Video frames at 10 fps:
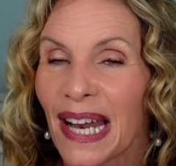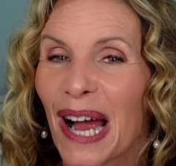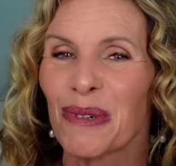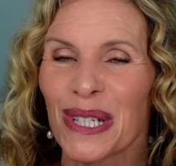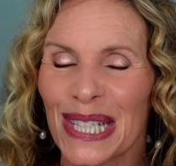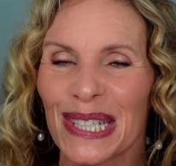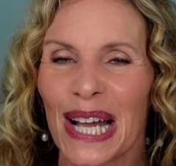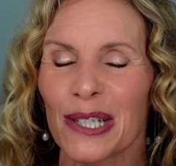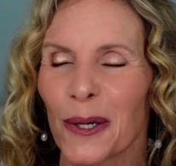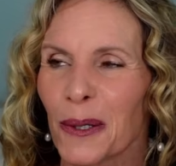I really
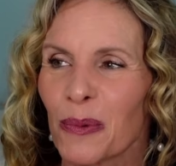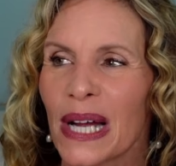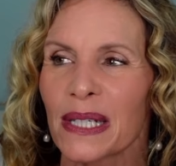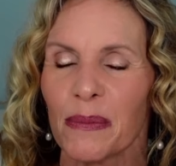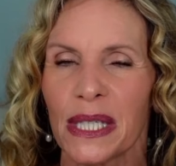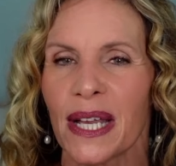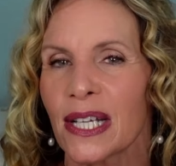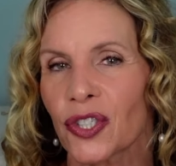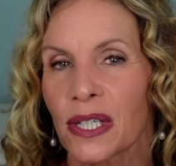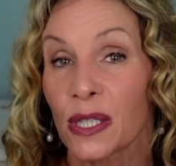like her
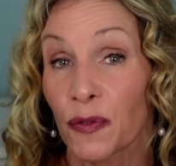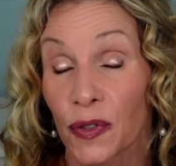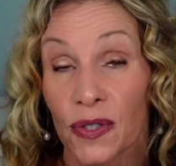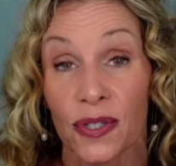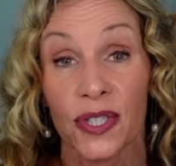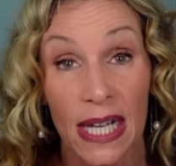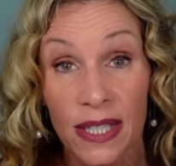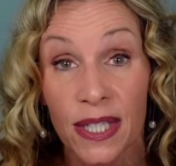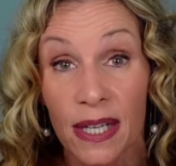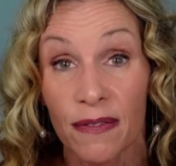recommendations for
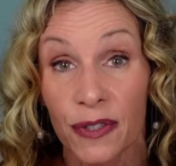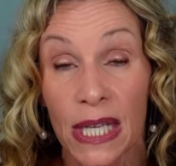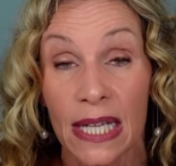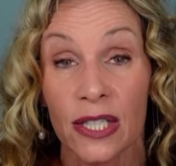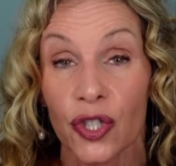sensitive skin.